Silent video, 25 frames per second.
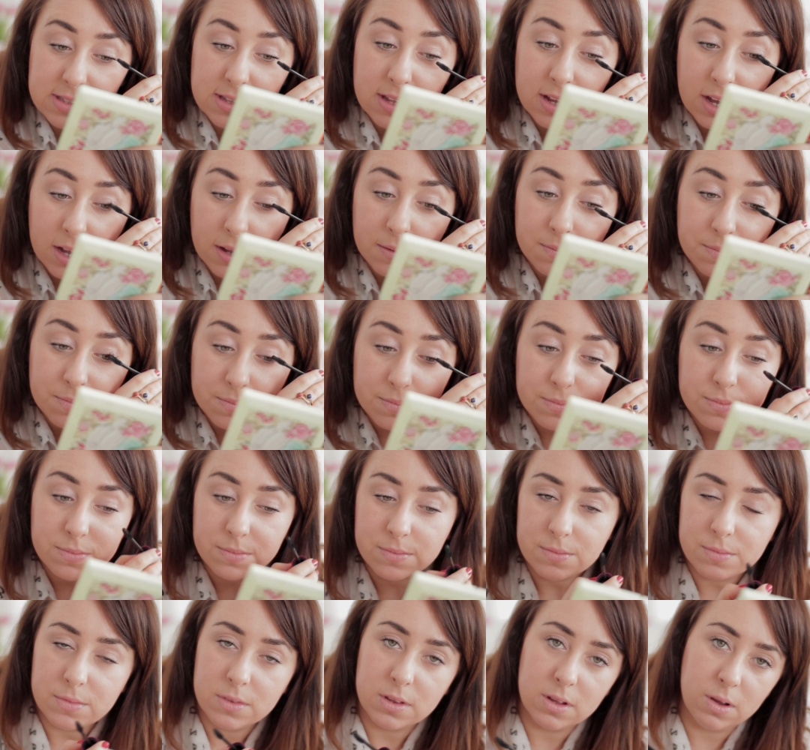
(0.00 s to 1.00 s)
the
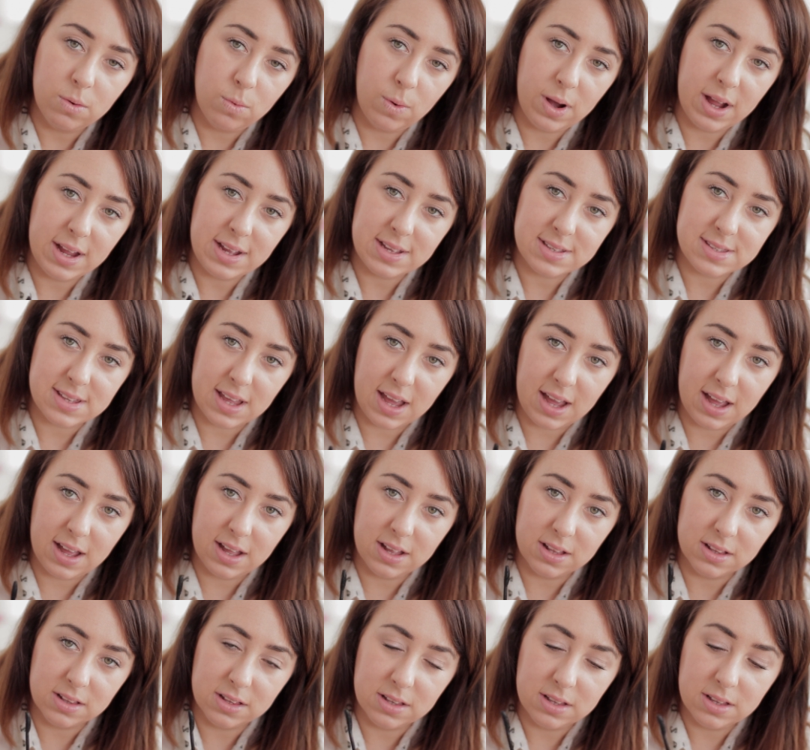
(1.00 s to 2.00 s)

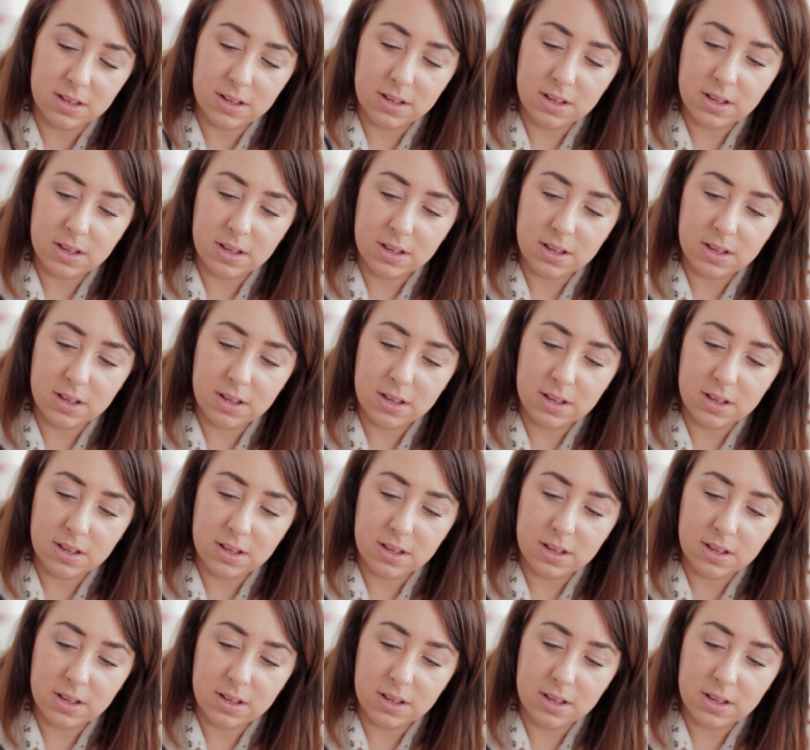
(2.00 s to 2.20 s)
YSL